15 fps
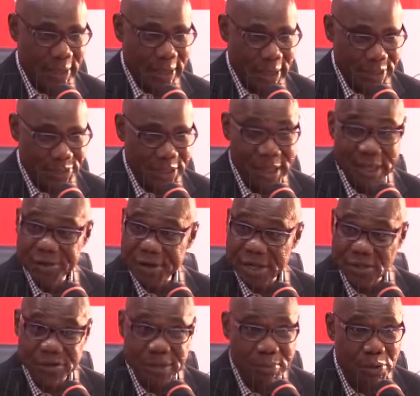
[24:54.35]
in the interest
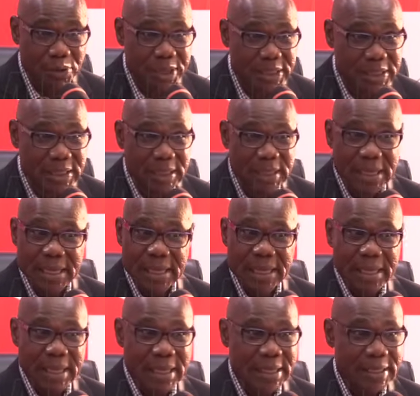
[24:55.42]
of democracy,
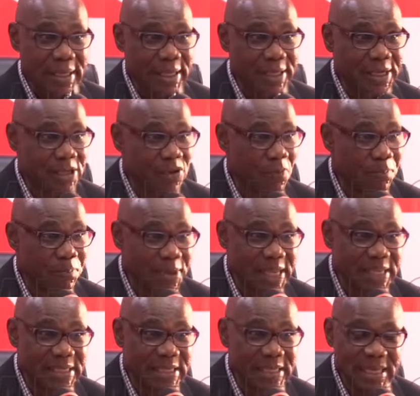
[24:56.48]
in the interest of
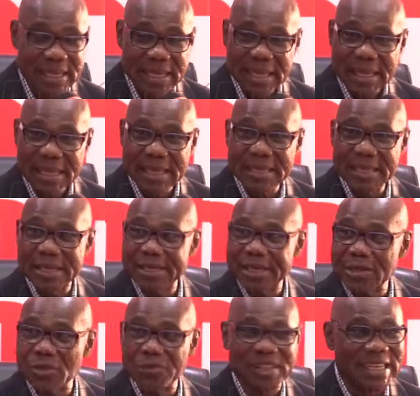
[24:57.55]
peace, in the
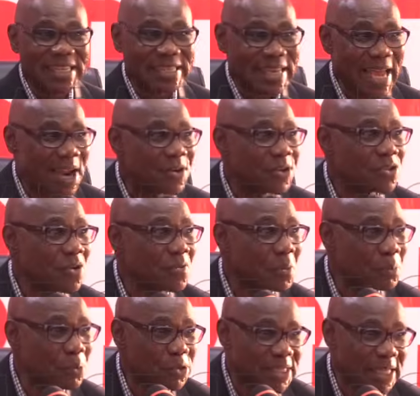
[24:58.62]
interest of the integrity of the
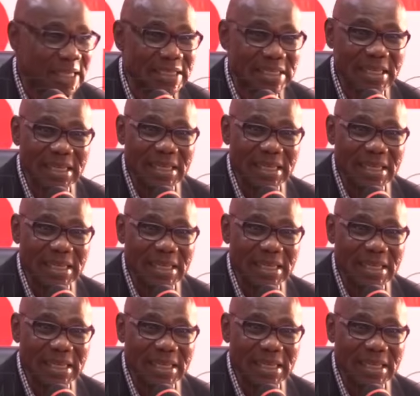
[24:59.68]
process,